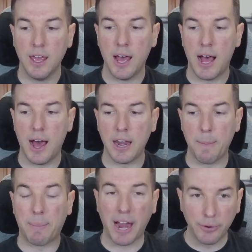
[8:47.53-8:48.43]
on a
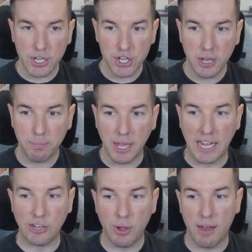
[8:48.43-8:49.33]
pirate ship, and you
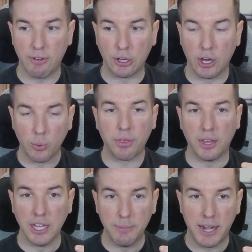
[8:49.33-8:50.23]
have a gun with
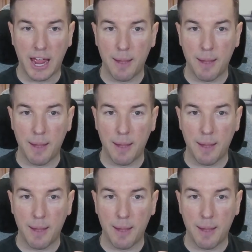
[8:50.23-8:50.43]
unlimited ammo.